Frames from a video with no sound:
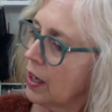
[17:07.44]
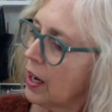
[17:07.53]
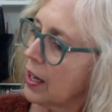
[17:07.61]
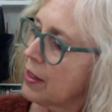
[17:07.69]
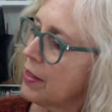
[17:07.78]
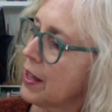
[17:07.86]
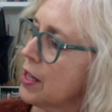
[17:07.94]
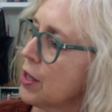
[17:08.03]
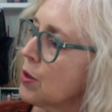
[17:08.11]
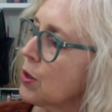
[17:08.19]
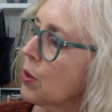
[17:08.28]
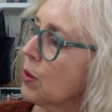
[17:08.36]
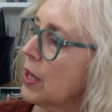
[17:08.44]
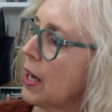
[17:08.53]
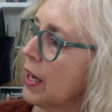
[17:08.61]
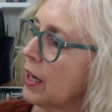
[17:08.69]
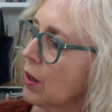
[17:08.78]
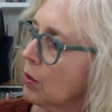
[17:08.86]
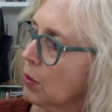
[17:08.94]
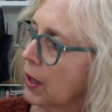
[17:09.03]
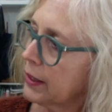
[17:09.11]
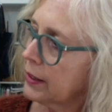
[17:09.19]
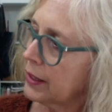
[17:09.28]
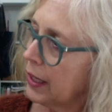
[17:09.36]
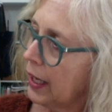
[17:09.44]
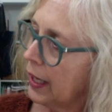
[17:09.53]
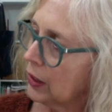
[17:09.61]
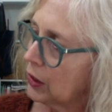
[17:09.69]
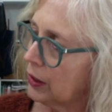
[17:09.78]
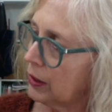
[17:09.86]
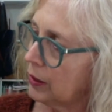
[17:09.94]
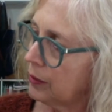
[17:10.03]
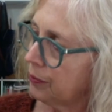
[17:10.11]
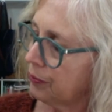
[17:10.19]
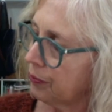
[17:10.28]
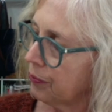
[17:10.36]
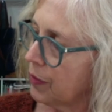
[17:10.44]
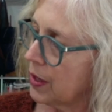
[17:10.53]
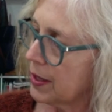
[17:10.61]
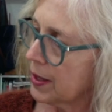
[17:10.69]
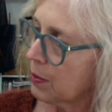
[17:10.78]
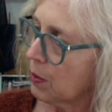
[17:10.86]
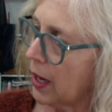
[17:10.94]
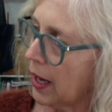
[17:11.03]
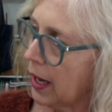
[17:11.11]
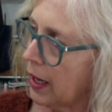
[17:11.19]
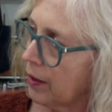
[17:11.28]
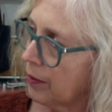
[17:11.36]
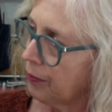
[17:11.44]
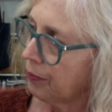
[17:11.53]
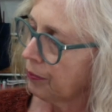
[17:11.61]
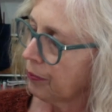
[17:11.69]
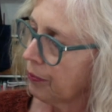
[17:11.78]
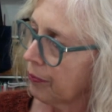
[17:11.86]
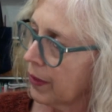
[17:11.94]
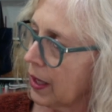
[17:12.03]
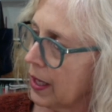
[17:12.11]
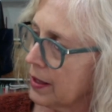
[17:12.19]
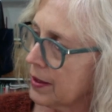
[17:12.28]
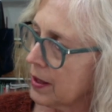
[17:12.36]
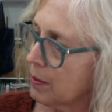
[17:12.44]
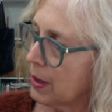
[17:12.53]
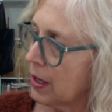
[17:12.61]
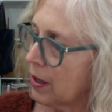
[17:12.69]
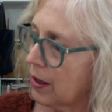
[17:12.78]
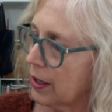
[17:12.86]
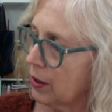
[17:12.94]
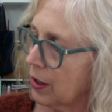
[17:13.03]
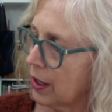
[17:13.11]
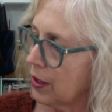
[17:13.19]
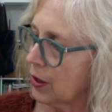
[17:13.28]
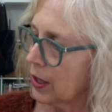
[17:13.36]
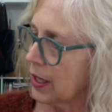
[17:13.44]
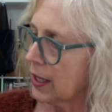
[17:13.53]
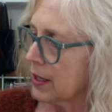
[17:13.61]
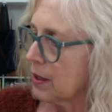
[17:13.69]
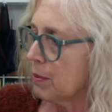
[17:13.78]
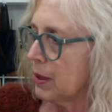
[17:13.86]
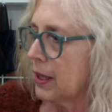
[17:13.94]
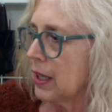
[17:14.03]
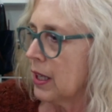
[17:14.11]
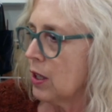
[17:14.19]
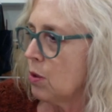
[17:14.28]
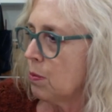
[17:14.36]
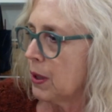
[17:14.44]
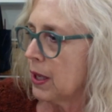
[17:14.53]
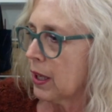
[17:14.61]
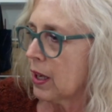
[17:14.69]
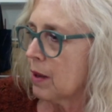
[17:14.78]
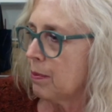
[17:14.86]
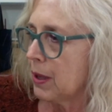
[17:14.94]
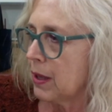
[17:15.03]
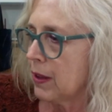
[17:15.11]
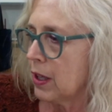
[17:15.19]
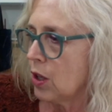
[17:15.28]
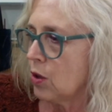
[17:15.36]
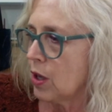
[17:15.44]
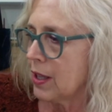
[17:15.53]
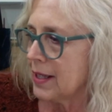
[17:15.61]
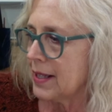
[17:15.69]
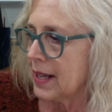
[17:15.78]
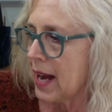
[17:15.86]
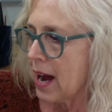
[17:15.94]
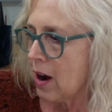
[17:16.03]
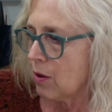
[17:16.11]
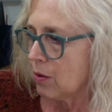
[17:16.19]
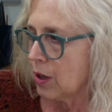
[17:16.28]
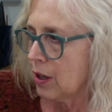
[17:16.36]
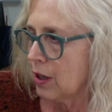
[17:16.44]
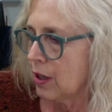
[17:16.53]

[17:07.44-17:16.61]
think you create a rectangle this way, and somehow, I don't know how you connect it, but then you pick up and then you knit down